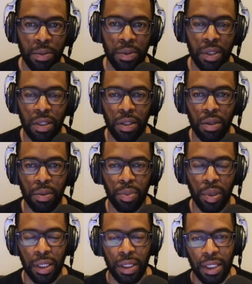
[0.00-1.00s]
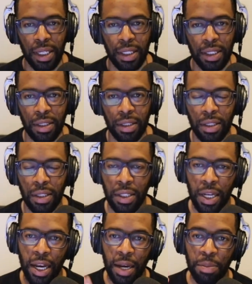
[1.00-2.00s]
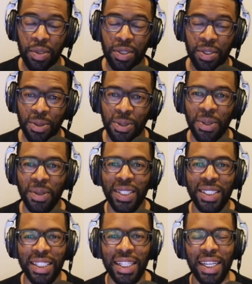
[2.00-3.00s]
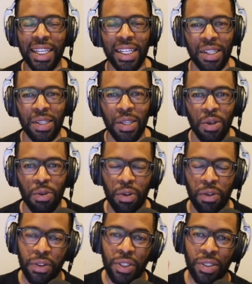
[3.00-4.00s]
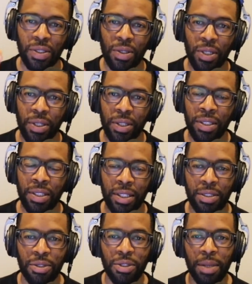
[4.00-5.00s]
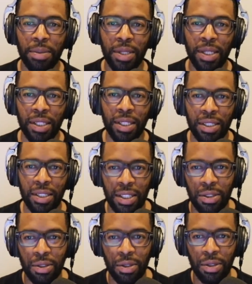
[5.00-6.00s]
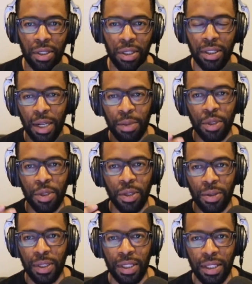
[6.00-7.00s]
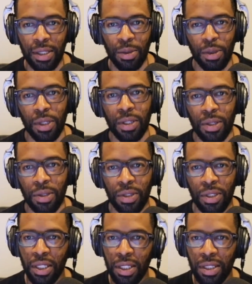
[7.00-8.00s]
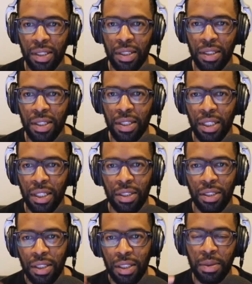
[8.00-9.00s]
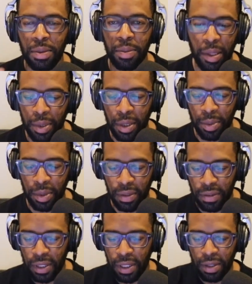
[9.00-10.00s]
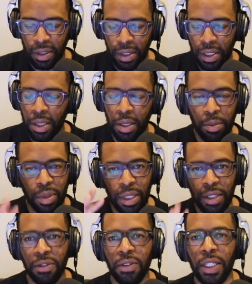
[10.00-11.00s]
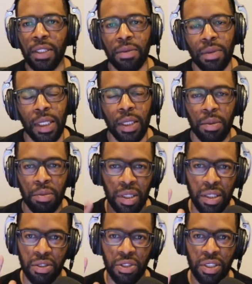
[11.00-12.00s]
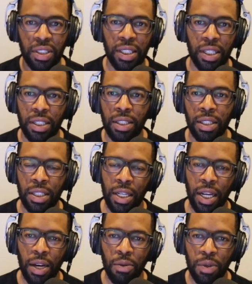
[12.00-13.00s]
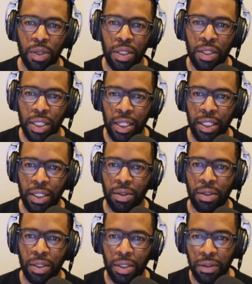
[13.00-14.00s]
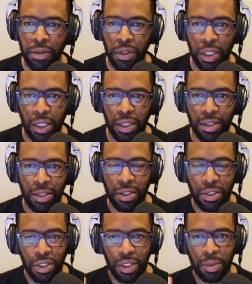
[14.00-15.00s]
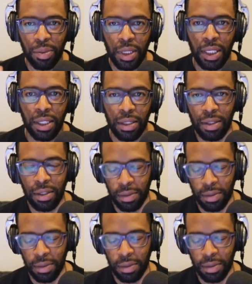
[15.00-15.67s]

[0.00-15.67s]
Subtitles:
the Learn Podcast, episode 28, where first you learn, then you drop the L, and then you earn. I'm your host, Dean the Wealth Coach, and this is Danae. She just keeps popping up in the videos. But that's fine, because she's a kid, and we like for kids to just be kids.